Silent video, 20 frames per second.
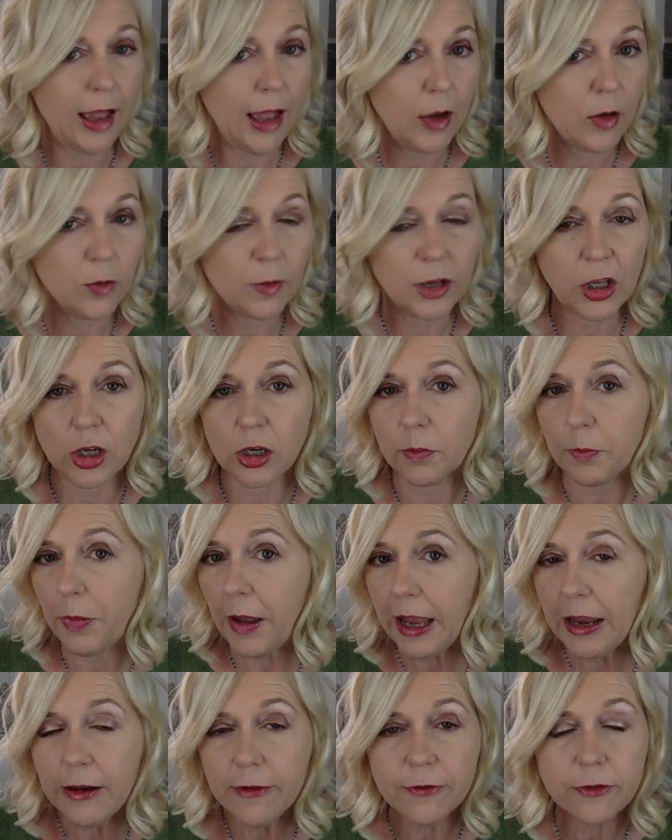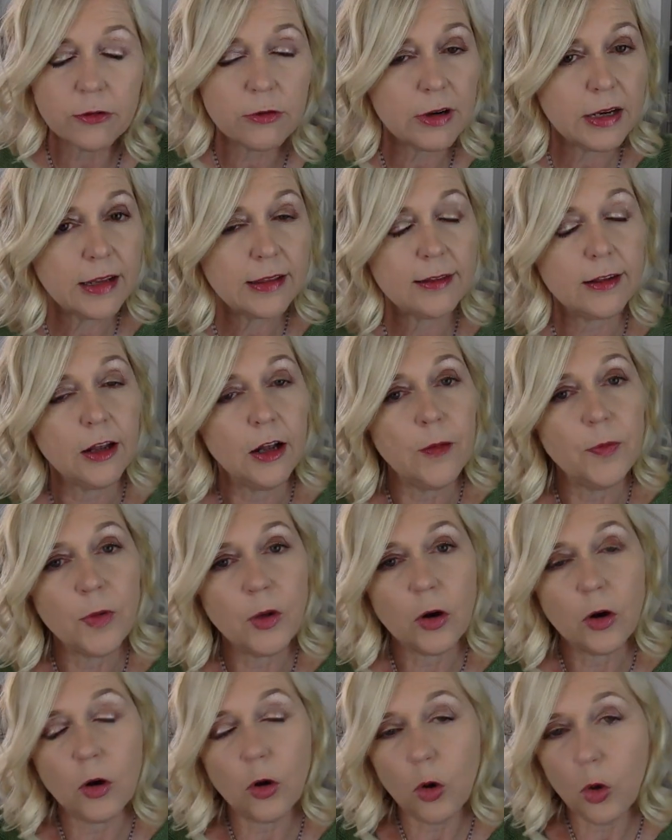How am I going to pay for it?
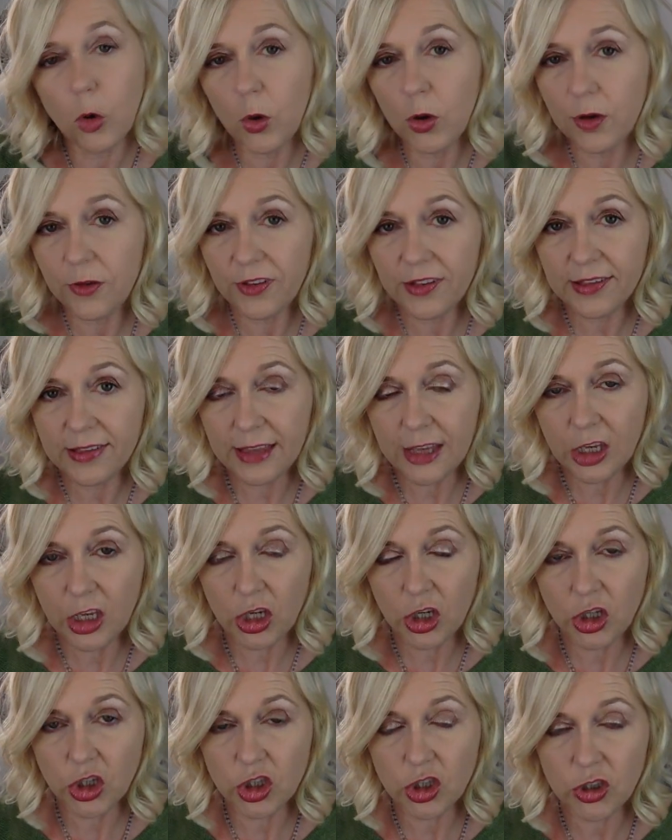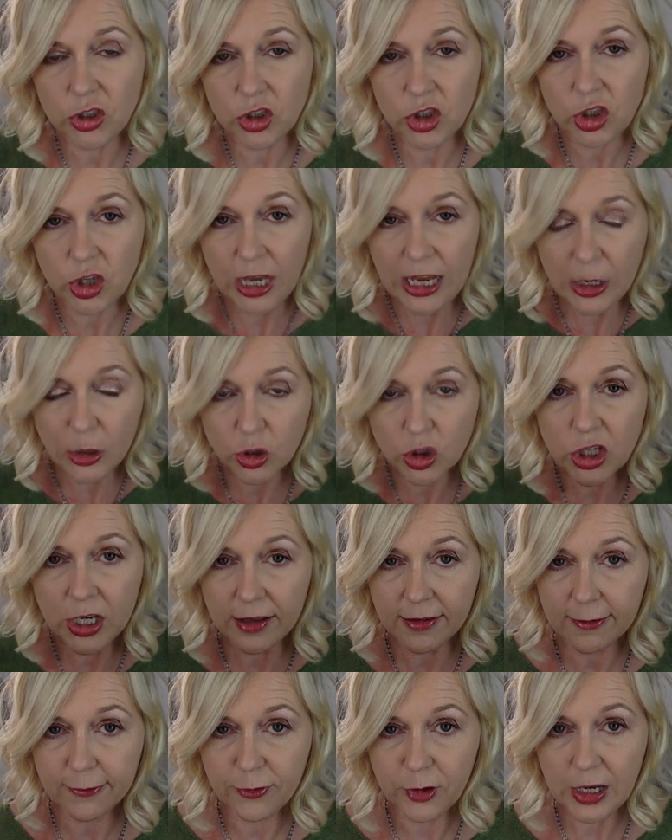All of this thinking, he or
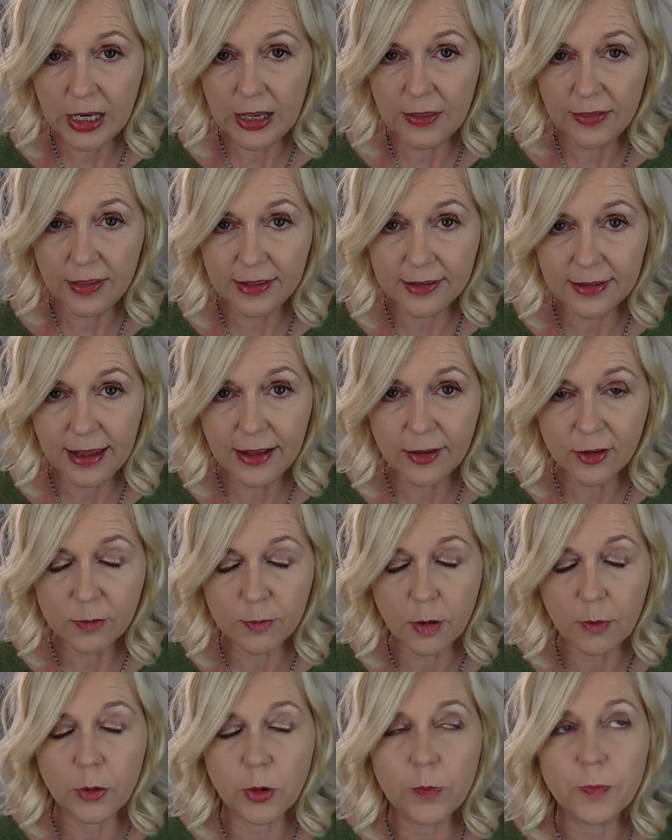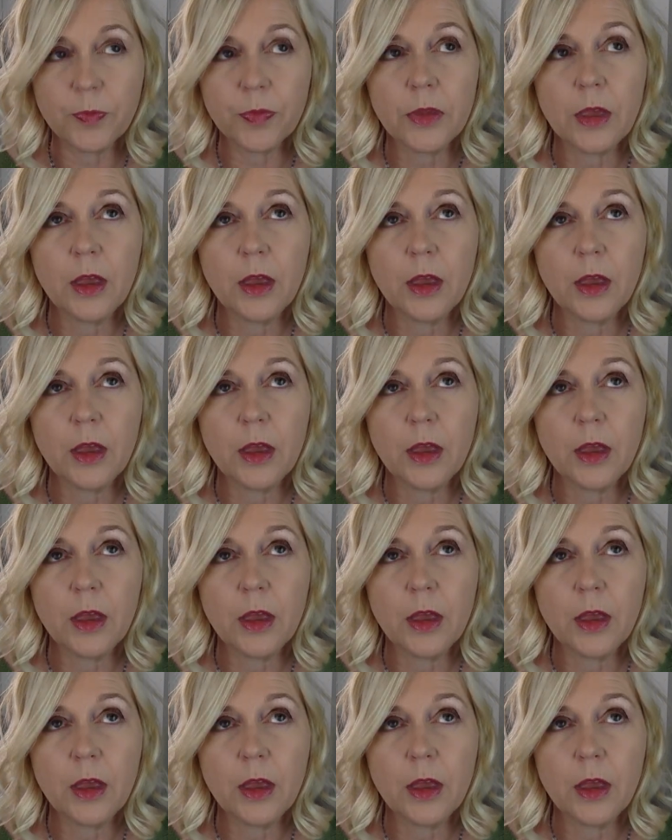she is fully in this sales bubble.